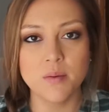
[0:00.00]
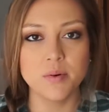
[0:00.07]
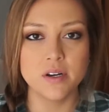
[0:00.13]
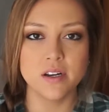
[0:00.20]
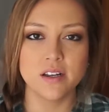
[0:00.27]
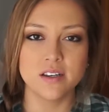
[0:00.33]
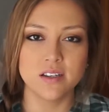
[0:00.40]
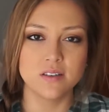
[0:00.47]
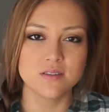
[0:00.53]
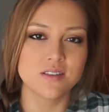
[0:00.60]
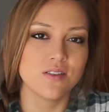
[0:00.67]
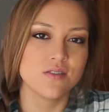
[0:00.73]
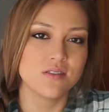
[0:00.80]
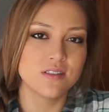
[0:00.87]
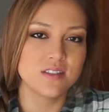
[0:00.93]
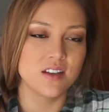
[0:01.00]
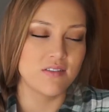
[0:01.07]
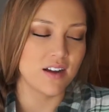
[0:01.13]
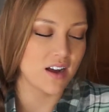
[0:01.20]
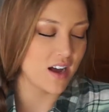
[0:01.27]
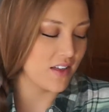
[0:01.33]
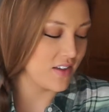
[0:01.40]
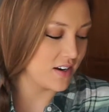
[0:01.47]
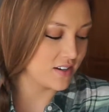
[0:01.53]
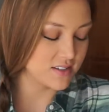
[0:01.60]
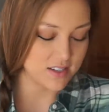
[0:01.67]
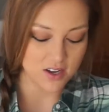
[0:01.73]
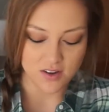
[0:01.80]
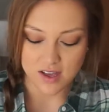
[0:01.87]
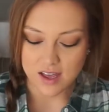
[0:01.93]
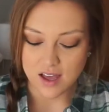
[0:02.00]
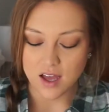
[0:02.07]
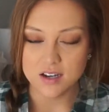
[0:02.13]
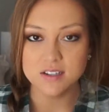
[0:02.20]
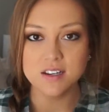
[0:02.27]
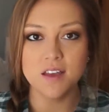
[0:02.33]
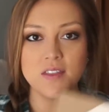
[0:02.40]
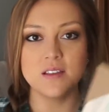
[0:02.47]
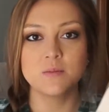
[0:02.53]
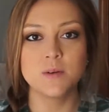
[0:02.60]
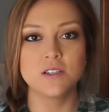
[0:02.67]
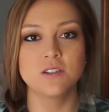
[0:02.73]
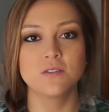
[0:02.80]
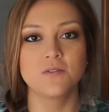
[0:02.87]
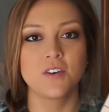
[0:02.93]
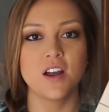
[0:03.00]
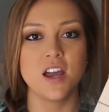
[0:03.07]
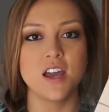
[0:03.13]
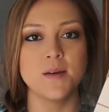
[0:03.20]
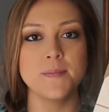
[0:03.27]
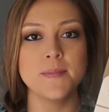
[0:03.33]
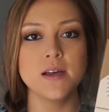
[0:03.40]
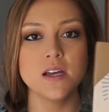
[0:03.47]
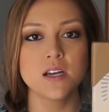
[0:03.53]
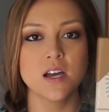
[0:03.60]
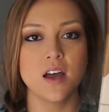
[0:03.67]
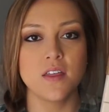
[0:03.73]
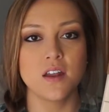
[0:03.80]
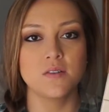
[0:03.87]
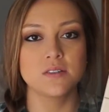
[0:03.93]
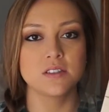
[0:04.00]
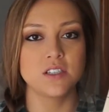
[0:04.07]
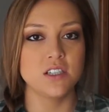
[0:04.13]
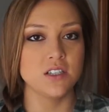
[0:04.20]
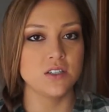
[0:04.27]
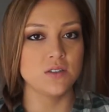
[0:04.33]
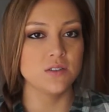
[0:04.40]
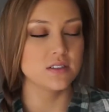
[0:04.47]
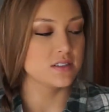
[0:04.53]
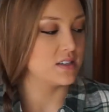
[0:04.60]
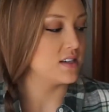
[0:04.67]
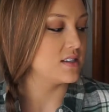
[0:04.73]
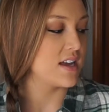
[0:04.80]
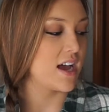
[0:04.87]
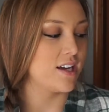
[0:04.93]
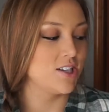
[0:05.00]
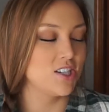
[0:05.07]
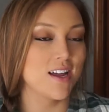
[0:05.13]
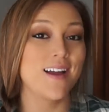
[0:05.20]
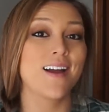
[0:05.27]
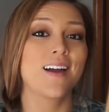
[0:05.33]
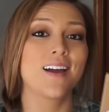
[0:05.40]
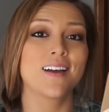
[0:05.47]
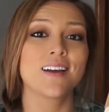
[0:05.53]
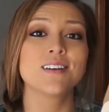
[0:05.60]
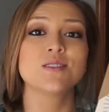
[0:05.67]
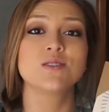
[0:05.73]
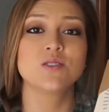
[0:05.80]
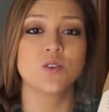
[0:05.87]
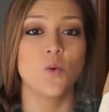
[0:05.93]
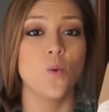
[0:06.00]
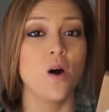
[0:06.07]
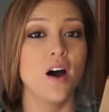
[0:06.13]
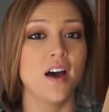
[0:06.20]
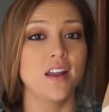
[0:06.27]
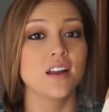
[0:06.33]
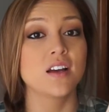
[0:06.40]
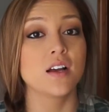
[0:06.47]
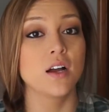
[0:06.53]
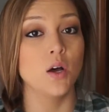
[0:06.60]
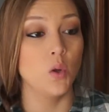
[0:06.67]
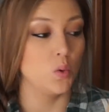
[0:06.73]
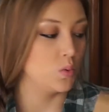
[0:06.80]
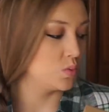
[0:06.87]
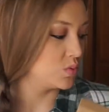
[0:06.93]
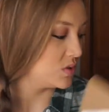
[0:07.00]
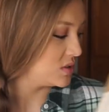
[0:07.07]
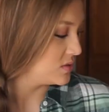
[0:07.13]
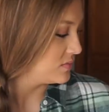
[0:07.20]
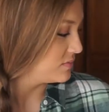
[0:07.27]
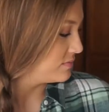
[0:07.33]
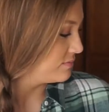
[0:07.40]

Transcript: pretty good deals on the stuff I got there. So I just got this picture frame. I thought it was cute, and so it's hashtag squad goals.